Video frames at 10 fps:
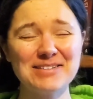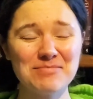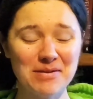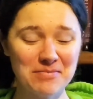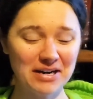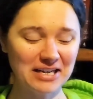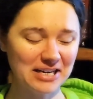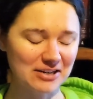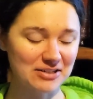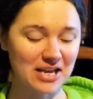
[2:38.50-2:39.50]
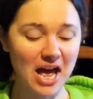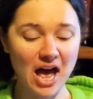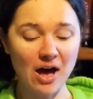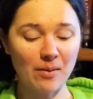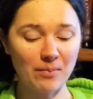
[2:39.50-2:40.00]
it's been many years.
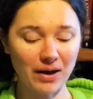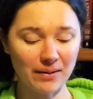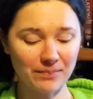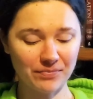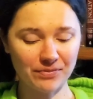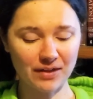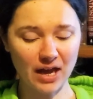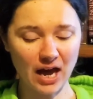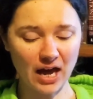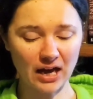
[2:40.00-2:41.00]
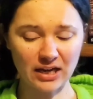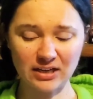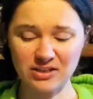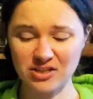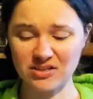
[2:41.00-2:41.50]
But
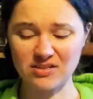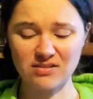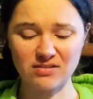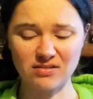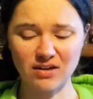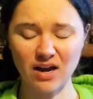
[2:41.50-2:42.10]
I just,